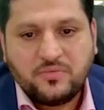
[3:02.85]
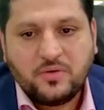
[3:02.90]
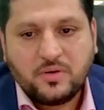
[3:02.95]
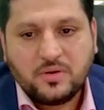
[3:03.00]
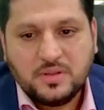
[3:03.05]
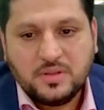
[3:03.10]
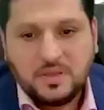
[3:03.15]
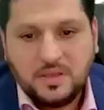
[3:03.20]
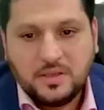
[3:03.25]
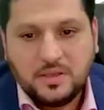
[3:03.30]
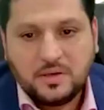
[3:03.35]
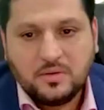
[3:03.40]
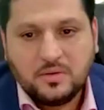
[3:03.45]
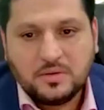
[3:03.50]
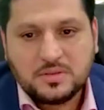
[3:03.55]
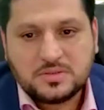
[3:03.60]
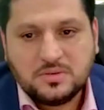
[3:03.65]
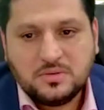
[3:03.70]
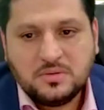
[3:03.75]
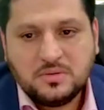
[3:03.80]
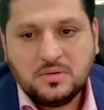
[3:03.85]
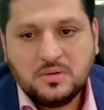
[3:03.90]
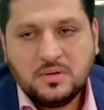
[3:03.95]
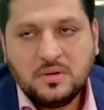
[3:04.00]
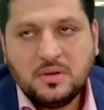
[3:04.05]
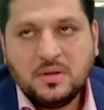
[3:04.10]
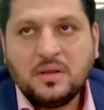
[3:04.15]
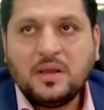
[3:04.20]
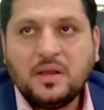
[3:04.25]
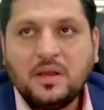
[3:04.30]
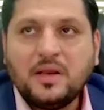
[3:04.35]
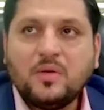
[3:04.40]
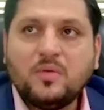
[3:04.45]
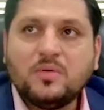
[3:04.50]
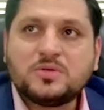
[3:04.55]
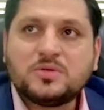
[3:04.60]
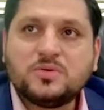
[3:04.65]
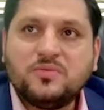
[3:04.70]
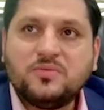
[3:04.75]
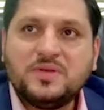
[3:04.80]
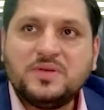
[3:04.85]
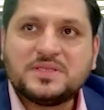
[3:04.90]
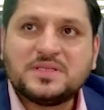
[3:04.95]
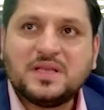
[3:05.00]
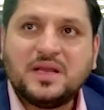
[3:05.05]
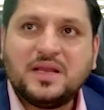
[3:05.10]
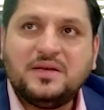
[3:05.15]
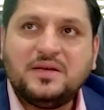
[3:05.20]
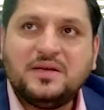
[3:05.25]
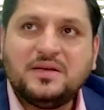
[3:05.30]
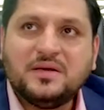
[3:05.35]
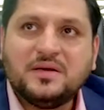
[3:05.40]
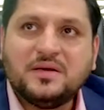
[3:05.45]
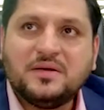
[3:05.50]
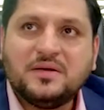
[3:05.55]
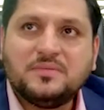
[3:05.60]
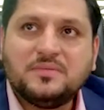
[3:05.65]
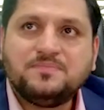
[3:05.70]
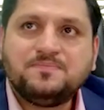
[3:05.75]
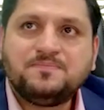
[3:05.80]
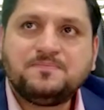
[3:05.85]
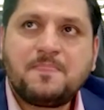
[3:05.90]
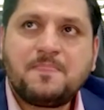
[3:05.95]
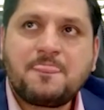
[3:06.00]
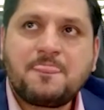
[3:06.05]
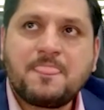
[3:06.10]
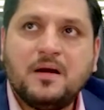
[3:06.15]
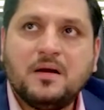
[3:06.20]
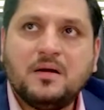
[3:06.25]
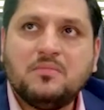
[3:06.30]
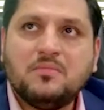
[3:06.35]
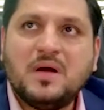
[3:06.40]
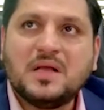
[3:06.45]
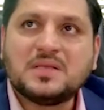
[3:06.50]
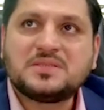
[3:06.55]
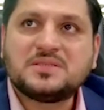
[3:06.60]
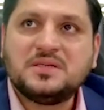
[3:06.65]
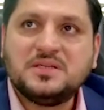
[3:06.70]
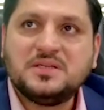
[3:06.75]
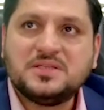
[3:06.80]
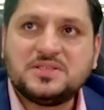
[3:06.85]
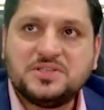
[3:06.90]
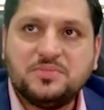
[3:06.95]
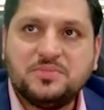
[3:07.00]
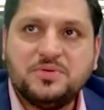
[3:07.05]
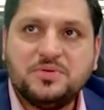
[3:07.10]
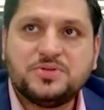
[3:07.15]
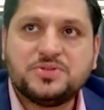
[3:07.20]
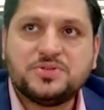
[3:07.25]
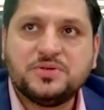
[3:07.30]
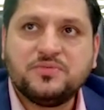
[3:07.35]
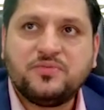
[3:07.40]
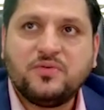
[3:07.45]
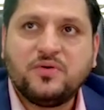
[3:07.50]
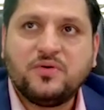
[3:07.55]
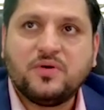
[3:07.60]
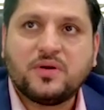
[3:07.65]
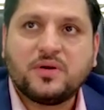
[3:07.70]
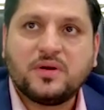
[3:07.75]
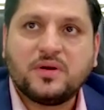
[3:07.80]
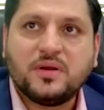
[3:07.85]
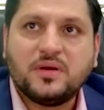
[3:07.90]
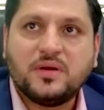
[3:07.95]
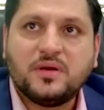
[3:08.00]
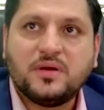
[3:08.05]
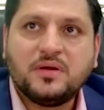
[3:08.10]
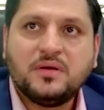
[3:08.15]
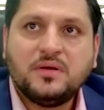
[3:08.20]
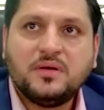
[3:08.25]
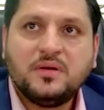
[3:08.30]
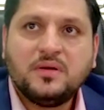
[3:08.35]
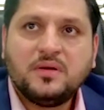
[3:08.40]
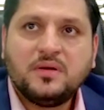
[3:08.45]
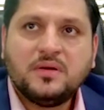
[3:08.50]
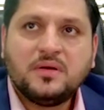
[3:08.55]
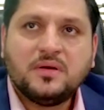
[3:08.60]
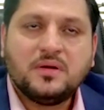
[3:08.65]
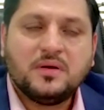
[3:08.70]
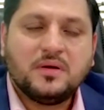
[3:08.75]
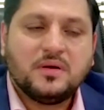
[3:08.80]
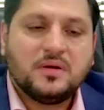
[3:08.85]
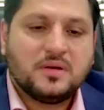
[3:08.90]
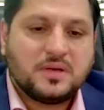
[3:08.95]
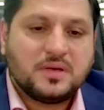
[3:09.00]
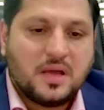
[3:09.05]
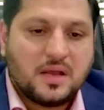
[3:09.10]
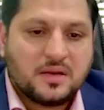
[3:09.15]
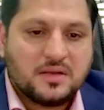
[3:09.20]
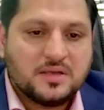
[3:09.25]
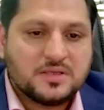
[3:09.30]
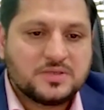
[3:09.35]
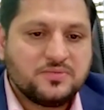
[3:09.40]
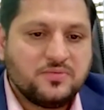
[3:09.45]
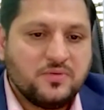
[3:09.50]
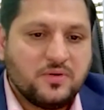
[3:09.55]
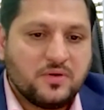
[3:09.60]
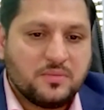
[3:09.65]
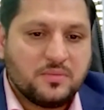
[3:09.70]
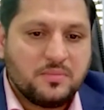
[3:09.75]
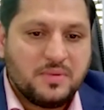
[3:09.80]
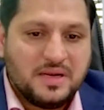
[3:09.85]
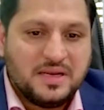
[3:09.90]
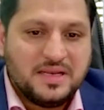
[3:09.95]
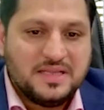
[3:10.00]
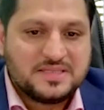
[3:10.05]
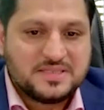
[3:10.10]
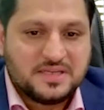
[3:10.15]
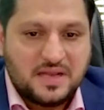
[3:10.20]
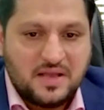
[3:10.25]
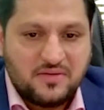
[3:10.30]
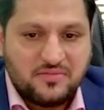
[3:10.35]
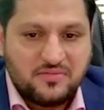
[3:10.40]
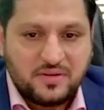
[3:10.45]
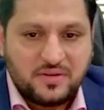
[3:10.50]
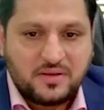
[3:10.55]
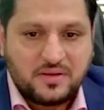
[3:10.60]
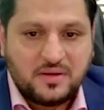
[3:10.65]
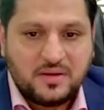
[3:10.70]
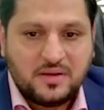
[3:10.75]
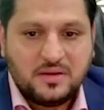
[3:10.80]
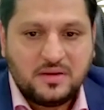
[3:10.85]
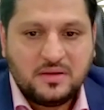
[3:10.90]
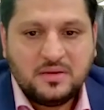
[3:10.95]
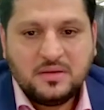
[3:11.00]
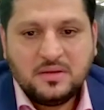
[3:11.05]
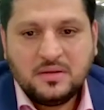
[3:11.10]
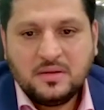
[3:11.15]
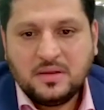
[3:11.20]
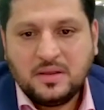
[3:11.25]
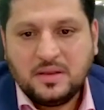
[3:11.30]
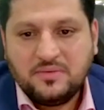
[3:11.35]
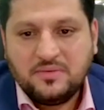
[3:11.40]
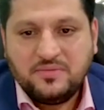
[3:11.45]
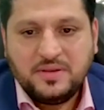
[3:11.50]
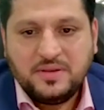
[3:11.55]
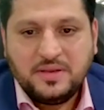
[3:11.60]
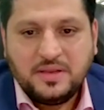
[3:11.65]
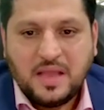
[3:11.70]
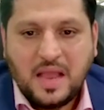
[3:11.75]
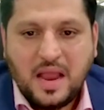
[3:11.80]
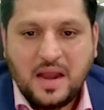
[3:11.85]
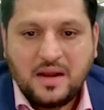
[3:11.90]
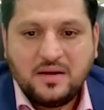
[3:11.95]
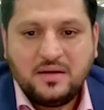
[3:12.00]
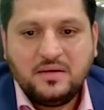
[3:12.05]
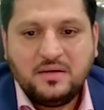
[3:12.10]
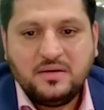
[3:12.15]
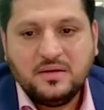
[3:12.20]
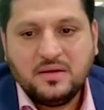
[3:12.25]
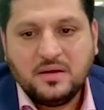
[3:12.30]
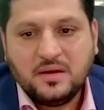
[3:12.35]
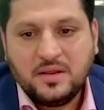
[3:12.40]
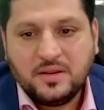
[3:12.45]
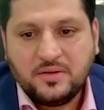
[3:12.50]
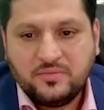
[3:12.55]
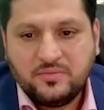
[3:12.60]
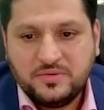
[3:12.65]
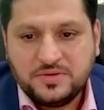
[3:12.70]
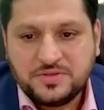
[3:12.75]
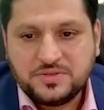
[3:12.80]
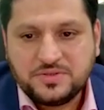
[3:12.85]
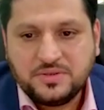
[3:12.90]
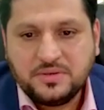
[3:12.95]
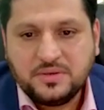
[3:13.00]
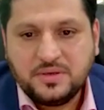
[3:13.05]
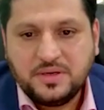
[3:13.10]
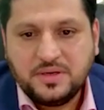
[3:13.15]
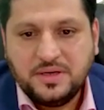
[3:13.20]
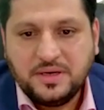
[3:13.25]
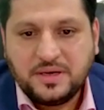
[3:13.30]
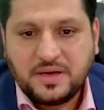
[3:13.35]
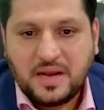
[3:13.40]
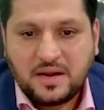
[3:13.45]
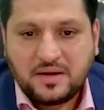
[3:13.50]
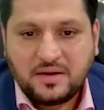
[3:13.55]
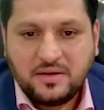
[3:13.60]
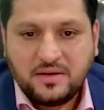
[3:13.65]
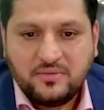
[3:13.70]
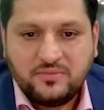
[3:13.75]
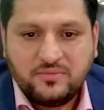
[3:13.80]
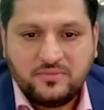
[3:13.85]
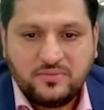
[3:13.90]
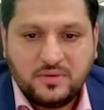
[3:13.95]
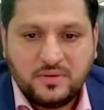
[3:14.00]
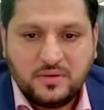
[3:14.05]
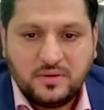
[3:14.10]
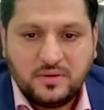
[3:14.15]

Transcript: for the year also. And also we signed master distribution for Targus for Middle East and Africa, and we added the Hikvision interactive